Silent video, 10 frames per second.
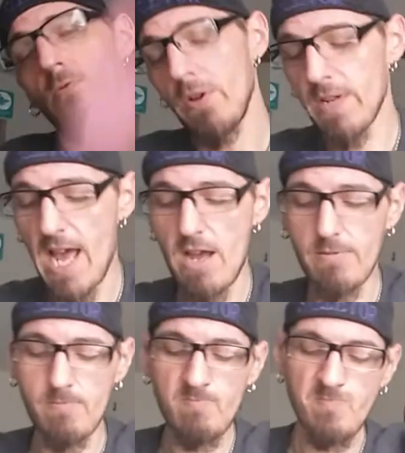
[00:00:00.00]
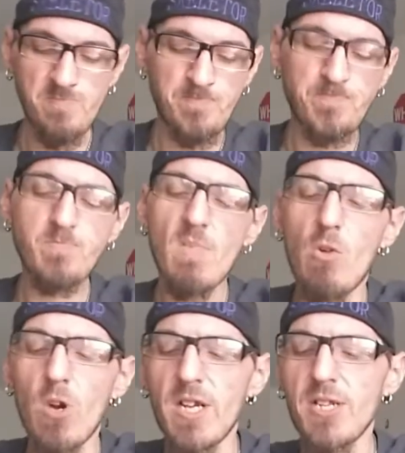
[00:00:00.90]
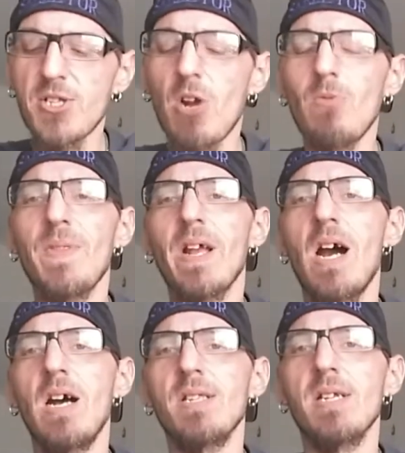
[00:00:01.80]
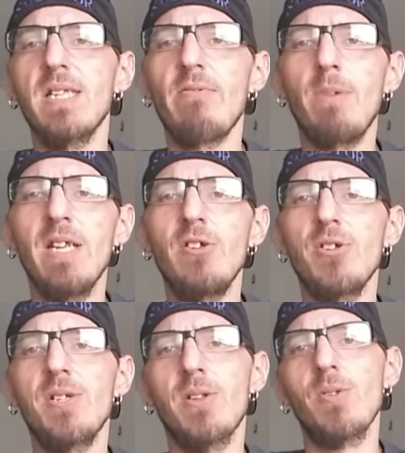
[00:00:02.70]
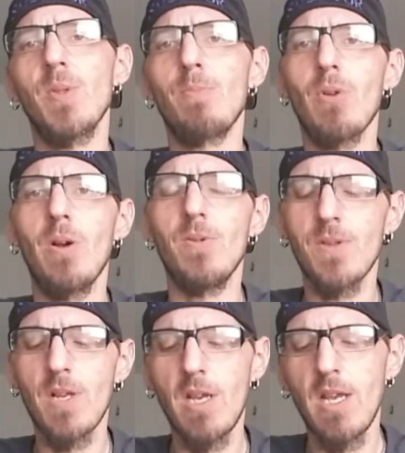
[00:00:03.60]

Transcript: wrote down. We're going to start with the cons because everybody usually starts with the pros.